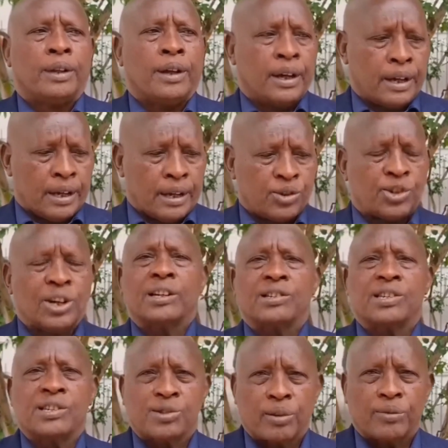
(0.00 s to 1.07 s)
the
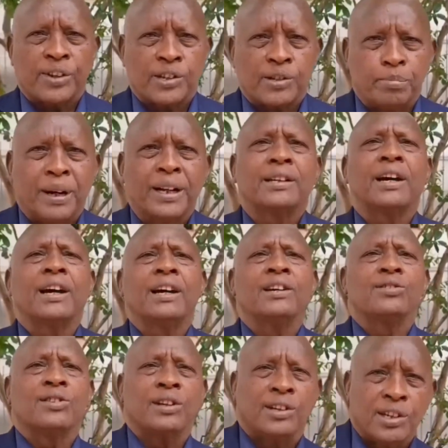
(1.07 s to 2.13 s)
genesis of this matter
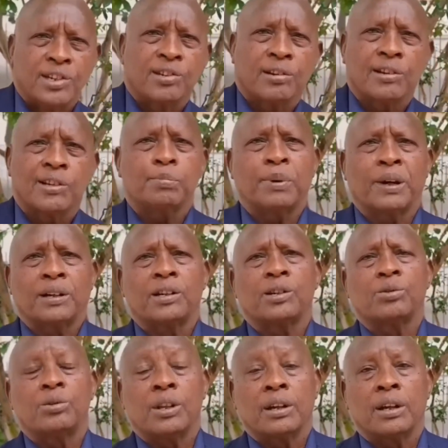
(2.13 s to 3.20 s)
is the
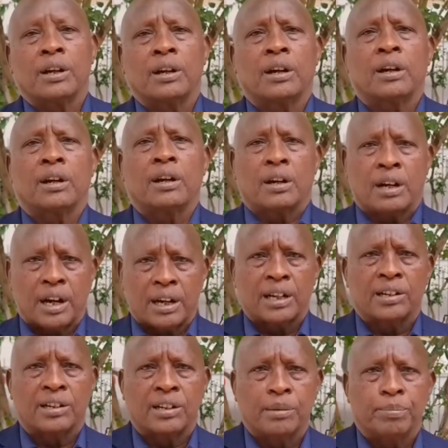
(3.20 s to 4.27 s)
disrespect to the
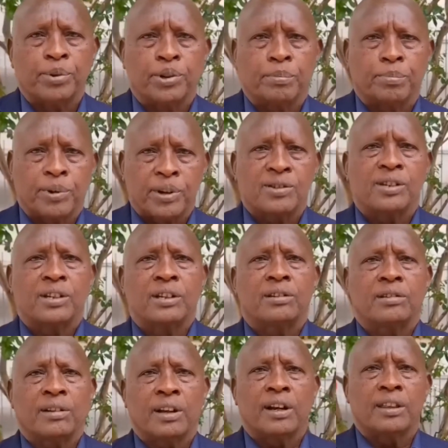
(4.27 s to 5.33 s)
current Deputy
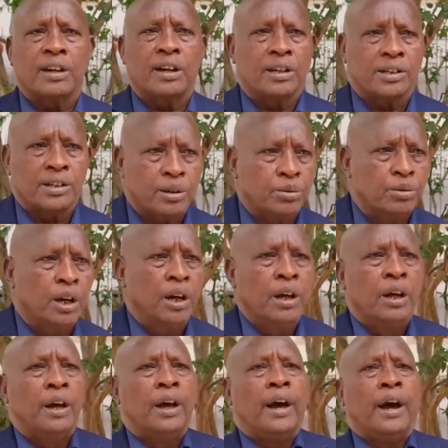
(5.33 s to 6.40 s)
President, Rigathi Gachagua,
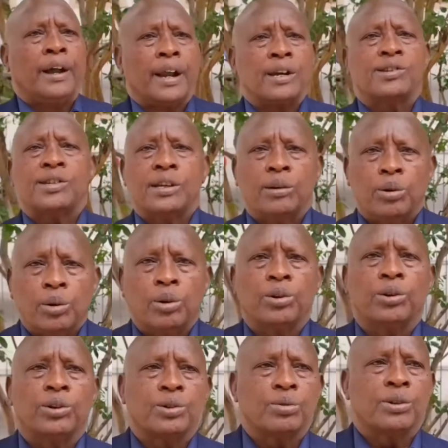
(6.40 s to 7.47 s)
and I still
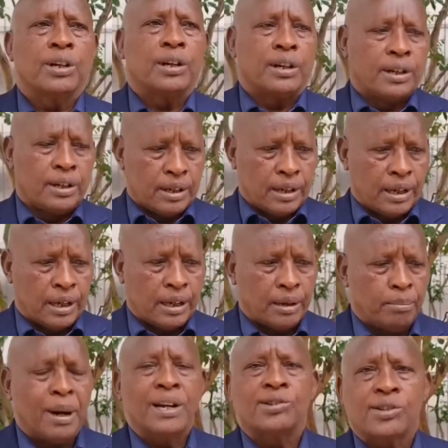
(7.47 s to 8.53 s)
hold on to the,
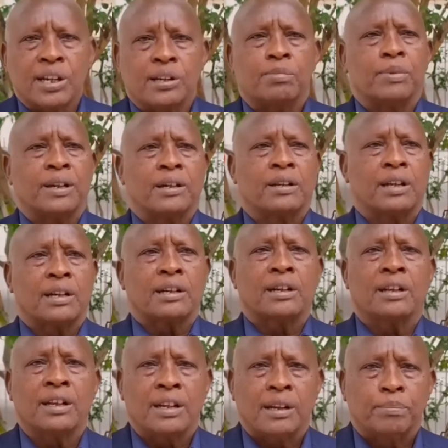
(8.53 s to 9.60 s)
uh, my statement that
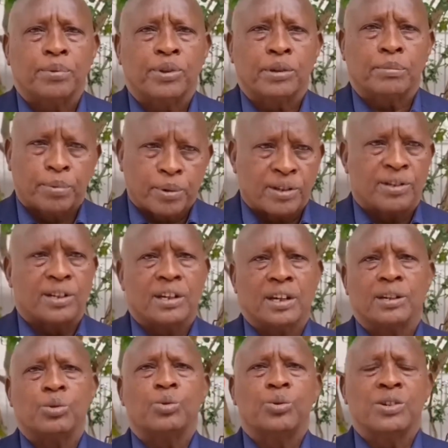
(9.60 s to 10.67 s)
the Deputy
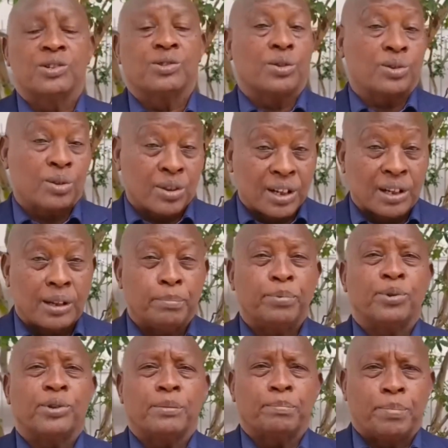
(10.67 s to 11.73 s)
President, who is also the
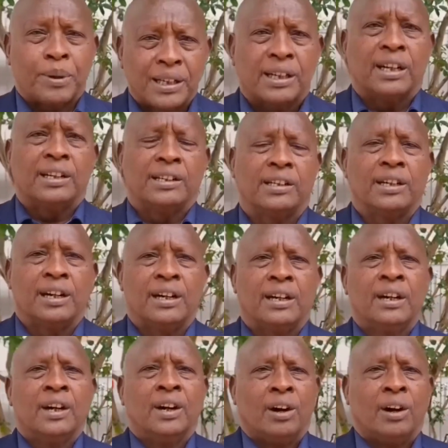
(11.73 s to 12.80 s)
Deputy Party Leader
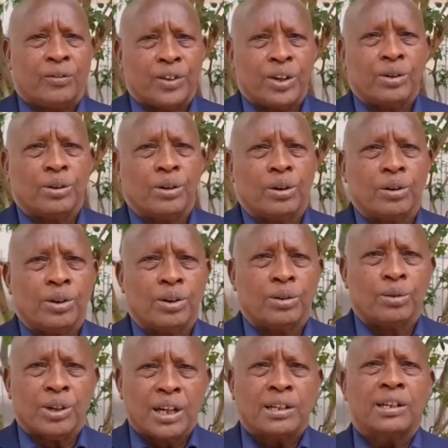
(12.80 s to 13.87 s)
of the uh,
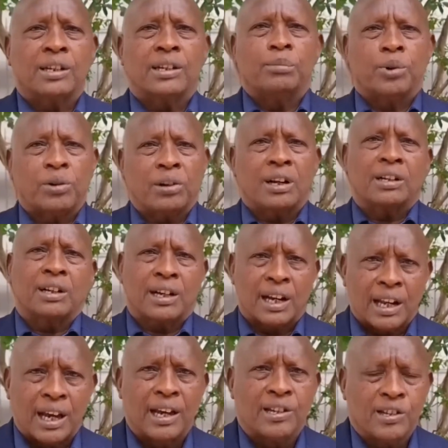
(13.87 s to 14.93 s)
United Democratic
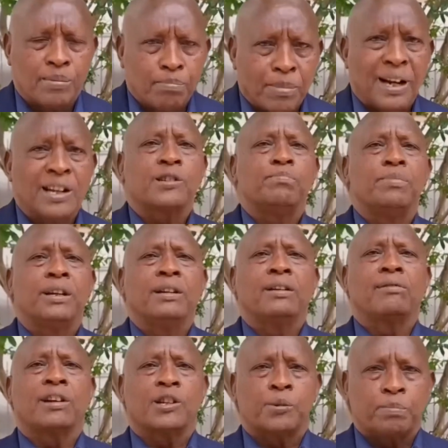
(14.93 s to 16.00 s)
Alliance, must be
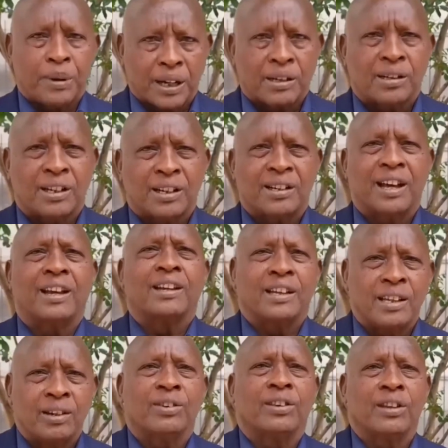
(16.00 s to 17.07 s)
respected
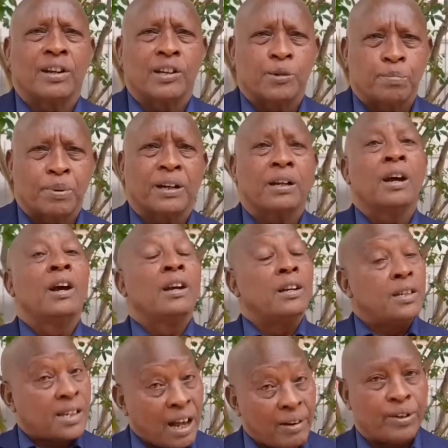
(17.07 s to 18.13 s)
and given the respect
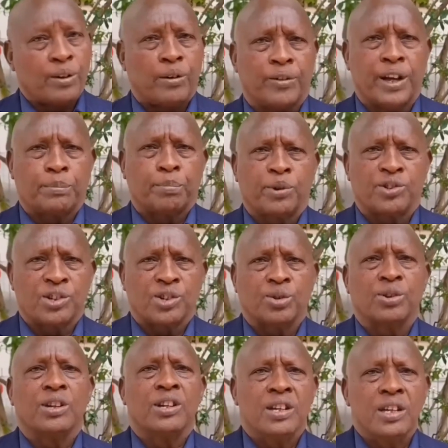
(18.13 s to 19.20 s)
deserving of that
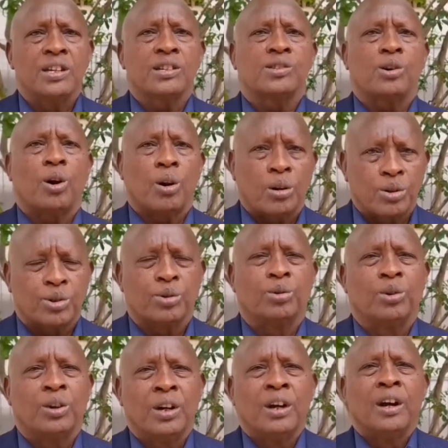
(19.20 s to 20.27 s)
position. He is
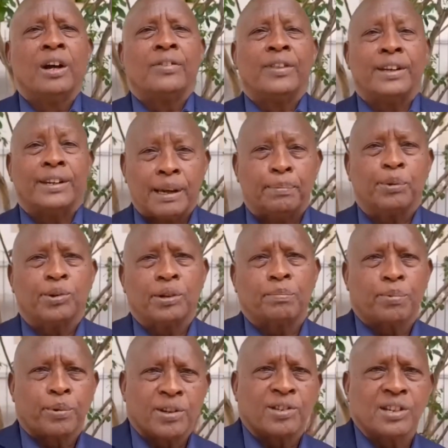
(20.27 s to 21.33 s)
also the
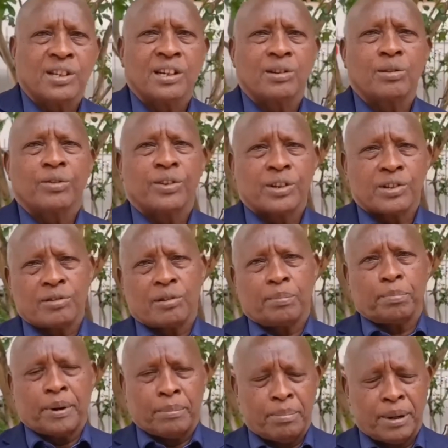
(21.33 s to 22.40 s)
Deputy President of this
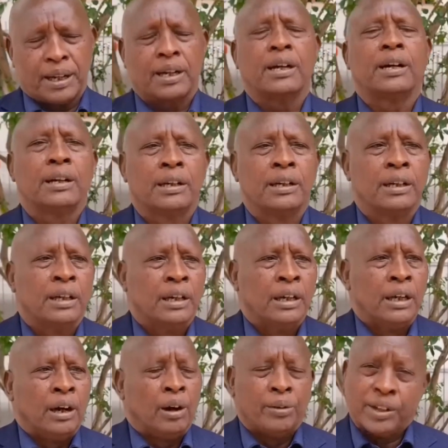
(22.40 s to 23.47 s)
Republic.
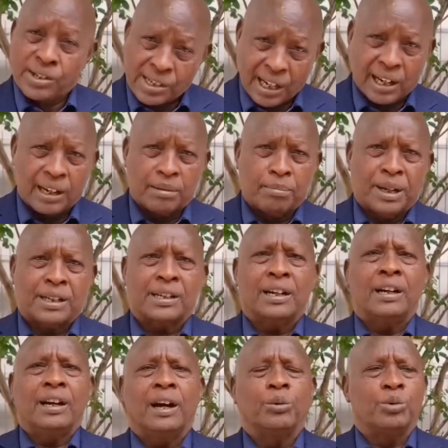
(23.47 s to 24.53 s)
On the second
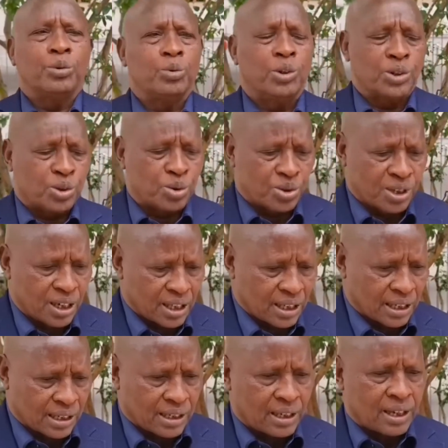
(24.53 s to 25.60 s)
matter, I would want to say
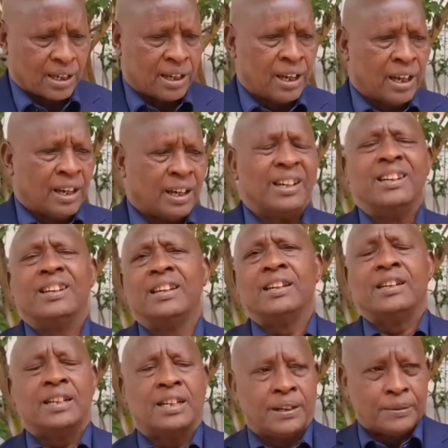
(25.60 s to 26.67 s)
that
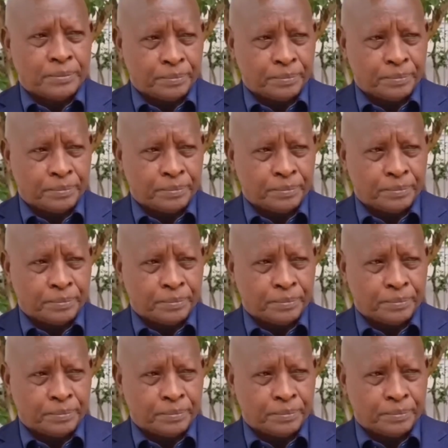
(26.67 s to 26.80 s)
indeed